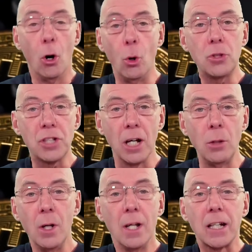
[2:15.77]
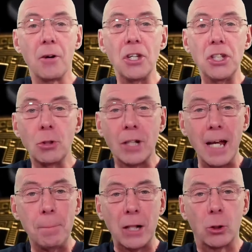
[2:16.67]
Also, go to
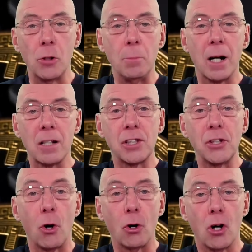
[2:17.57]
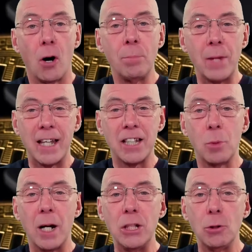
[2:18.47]
UKBitcoinMaster.com. That is
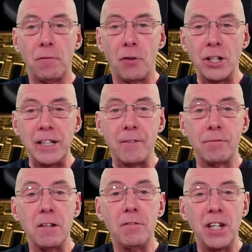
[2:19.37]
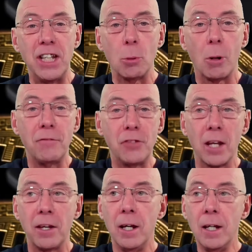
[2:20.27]
where you'll find every video I've
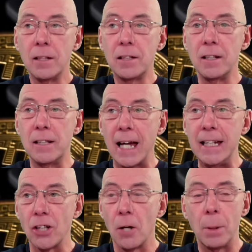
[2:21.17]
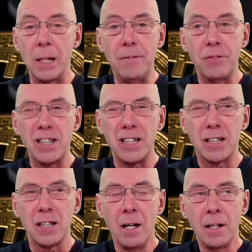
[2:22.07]
done to date. I believe this
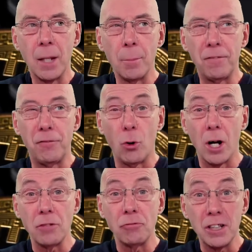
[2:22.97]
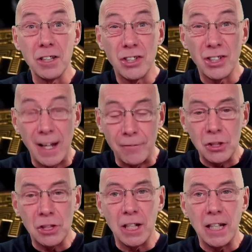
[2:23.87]
is number
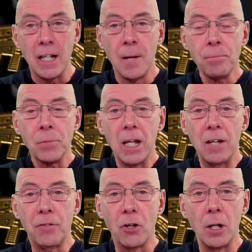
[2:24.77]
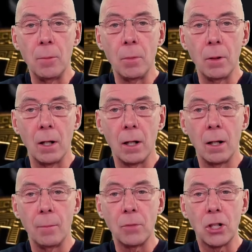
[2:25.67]
470, if
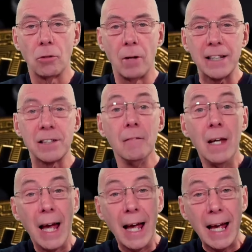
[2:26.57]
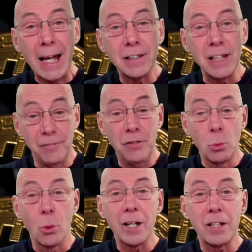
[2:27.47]
I'm correct. And if
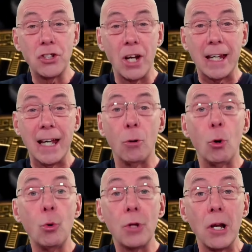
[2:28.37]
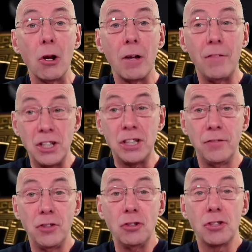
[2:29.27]
you want to check out all the live
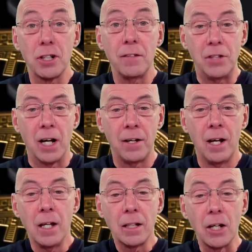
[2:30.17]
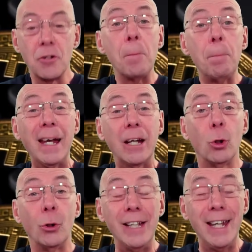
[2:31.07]
interviews that I've done, go to
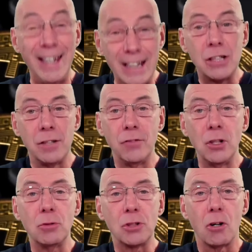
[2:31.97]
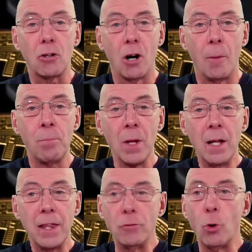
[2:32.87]
bitcoininterviews.com.
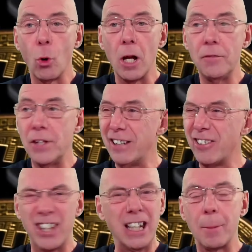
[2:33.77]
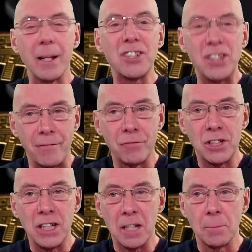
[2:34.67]
They're all over there. I think about
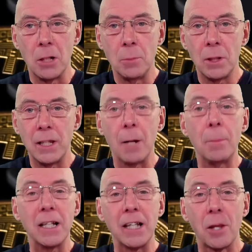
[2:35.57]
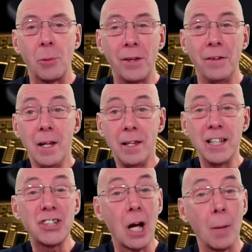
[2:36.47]
70 at the moment. There'll be another one
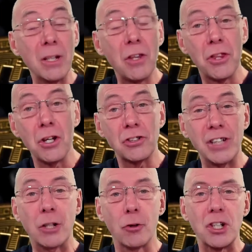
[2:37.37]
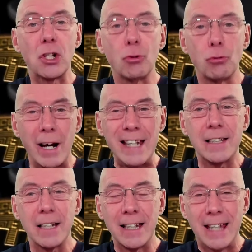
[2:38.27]
this coming Thursday. Got a
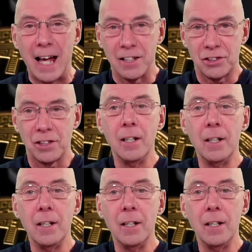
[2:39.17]
great guest